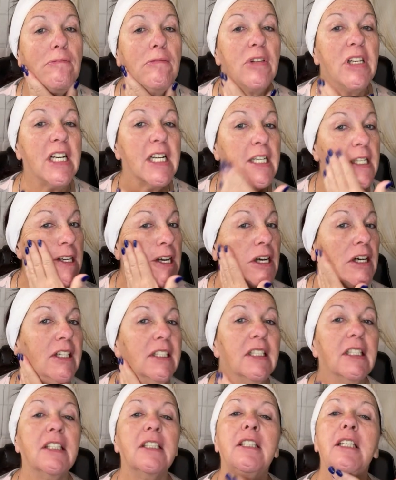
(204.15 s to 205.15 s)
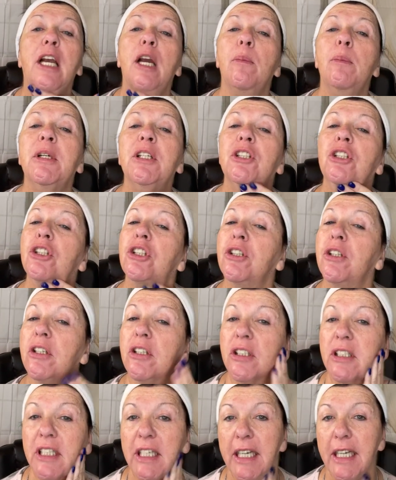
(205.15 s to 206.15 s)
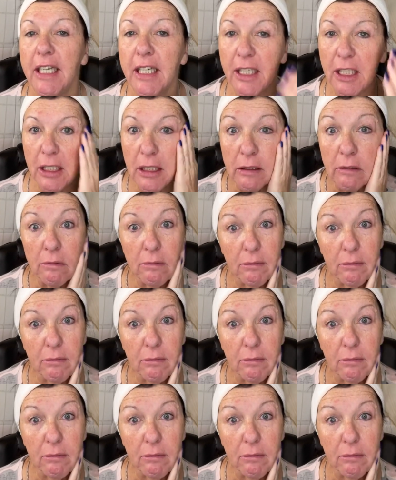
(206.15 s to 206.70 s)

that causes damage to our skin.